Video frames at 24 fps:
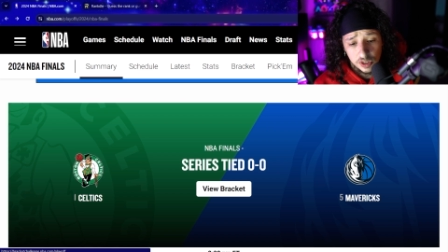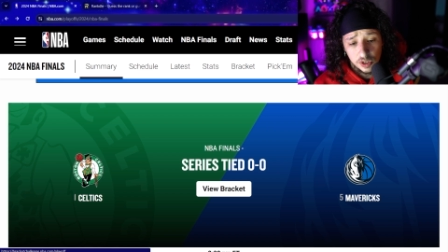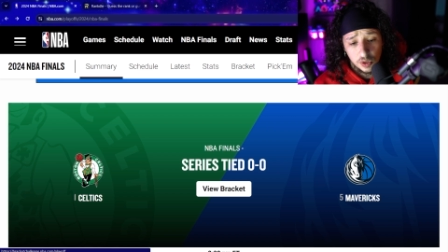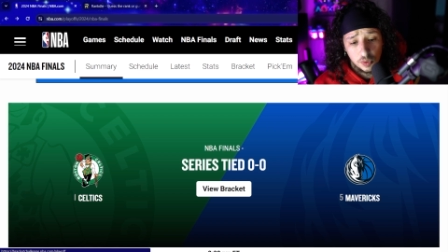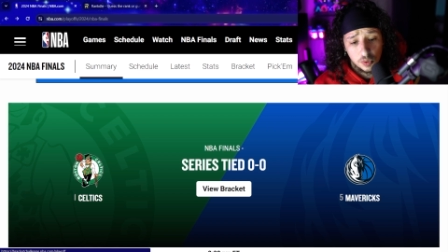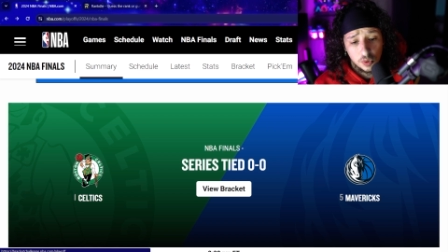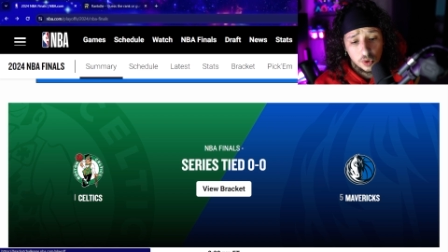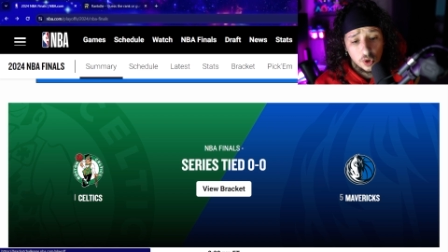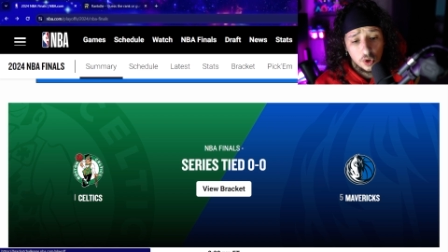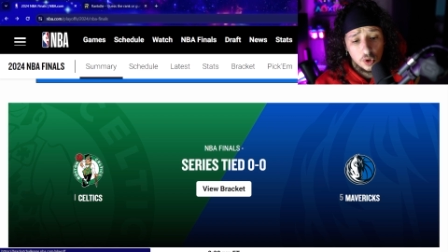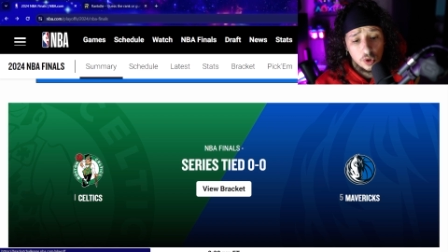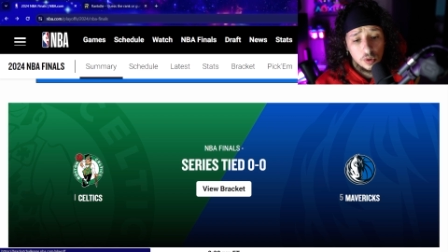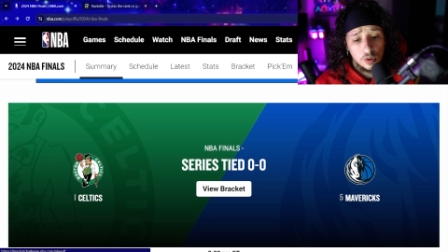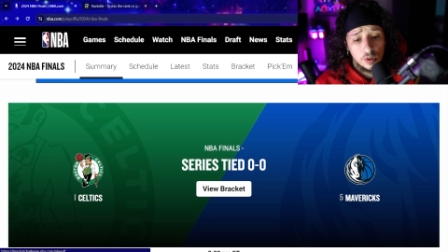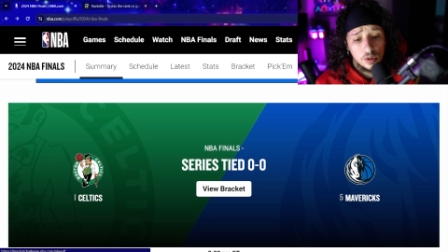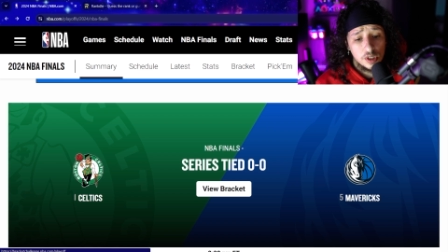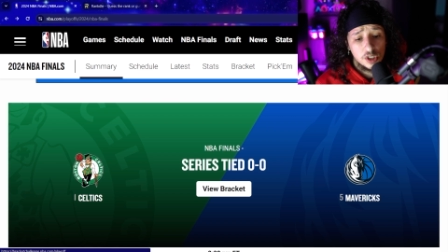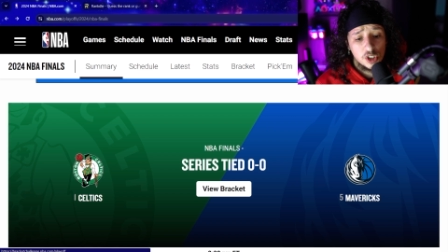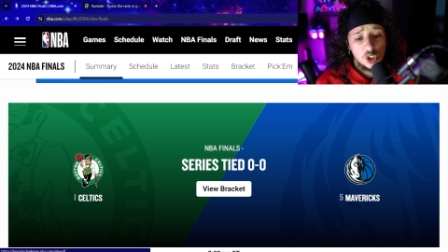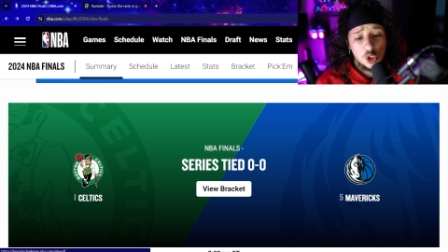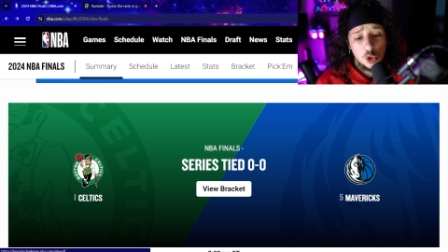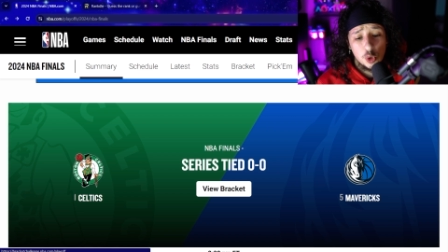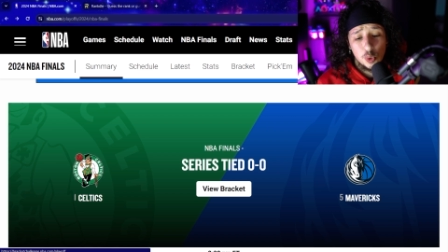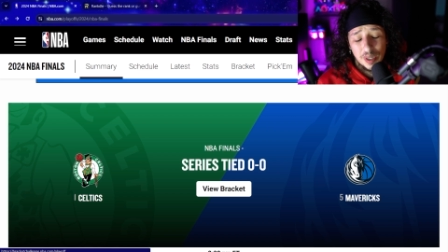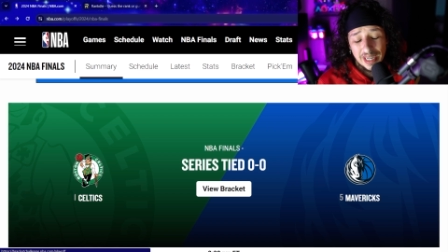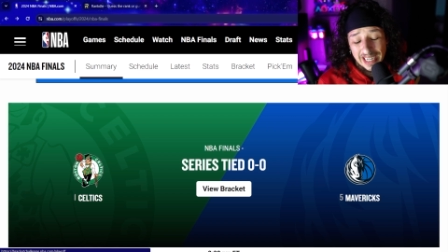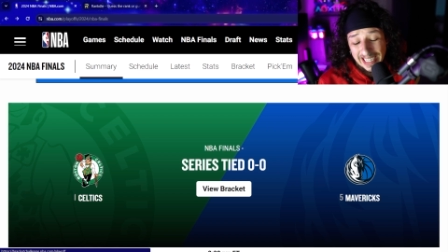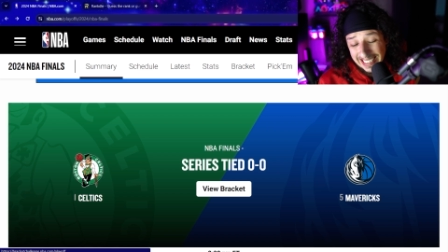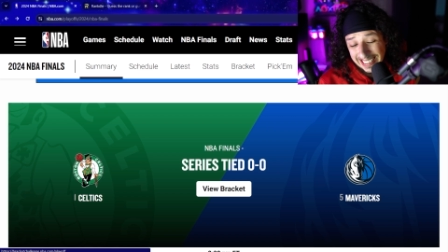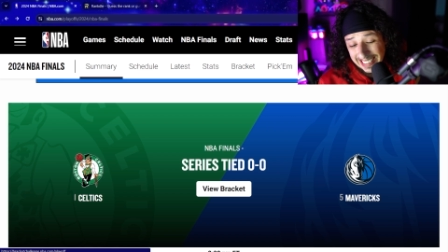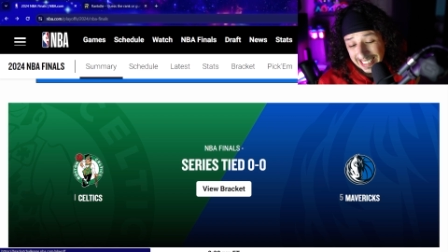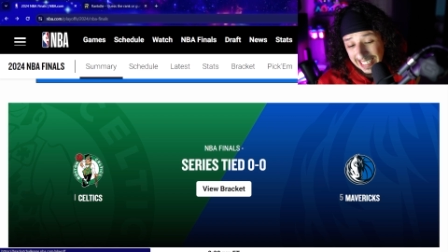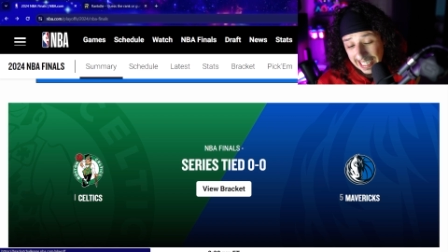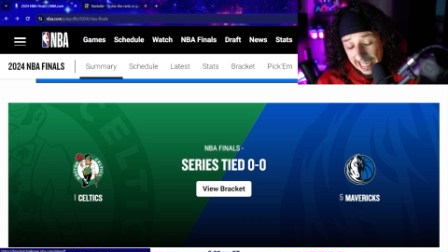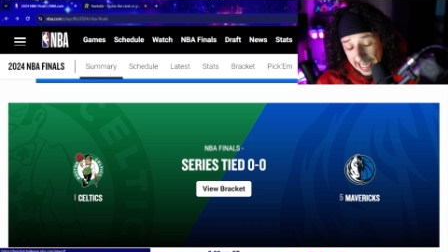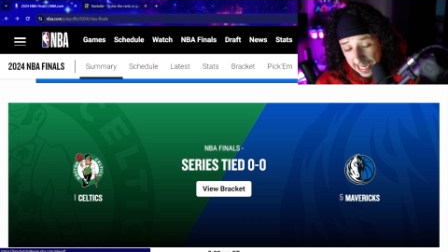a role to a
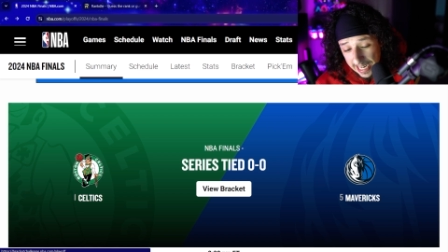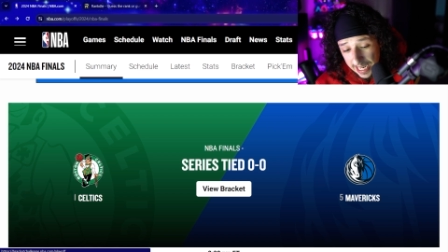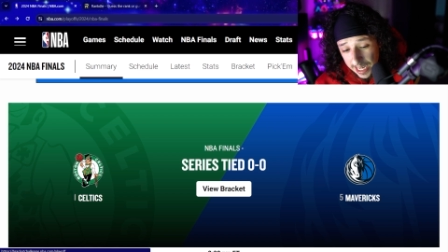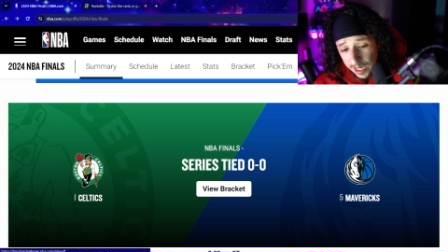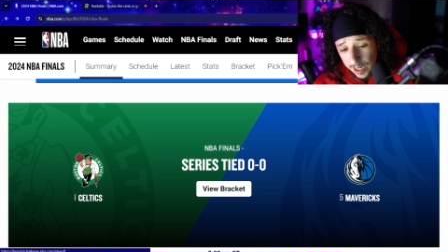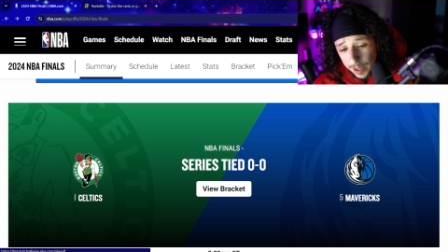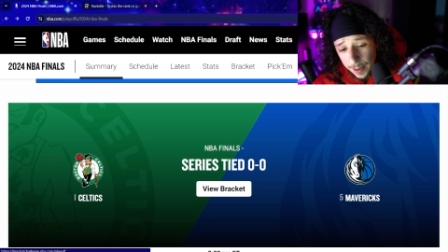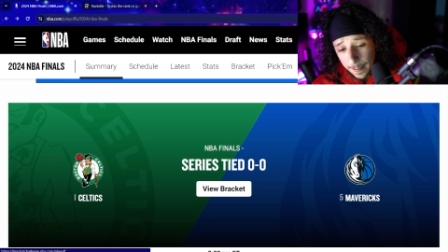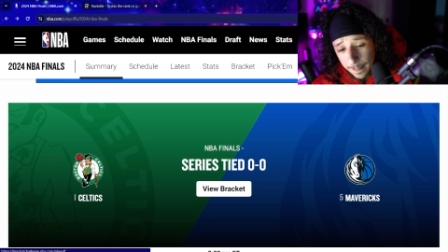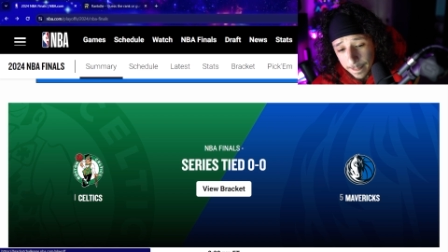T.